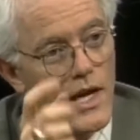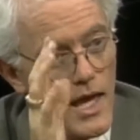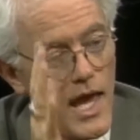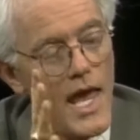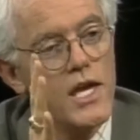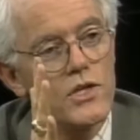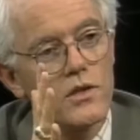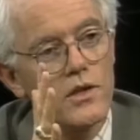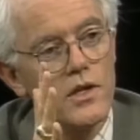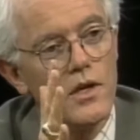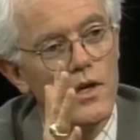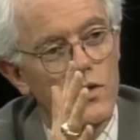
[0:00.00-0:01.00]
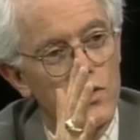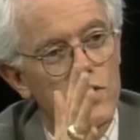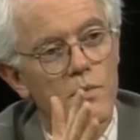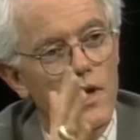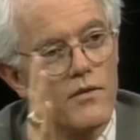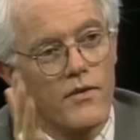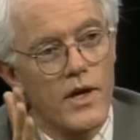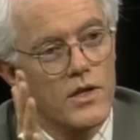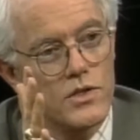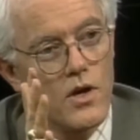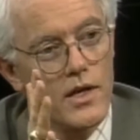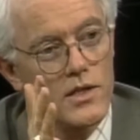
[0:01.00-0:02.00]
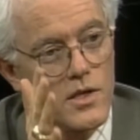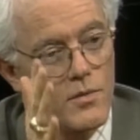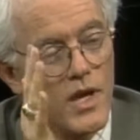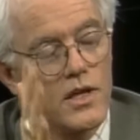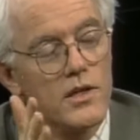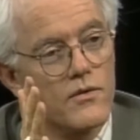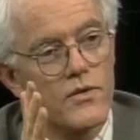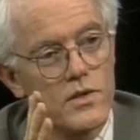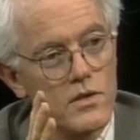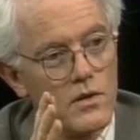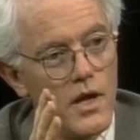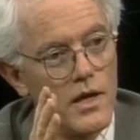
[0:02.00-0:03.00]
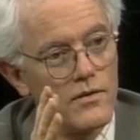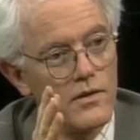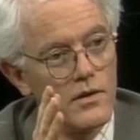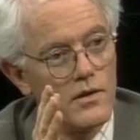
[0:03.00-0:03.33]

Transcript: and occasionally you should be able to find a stock that's going to make a difference in your life.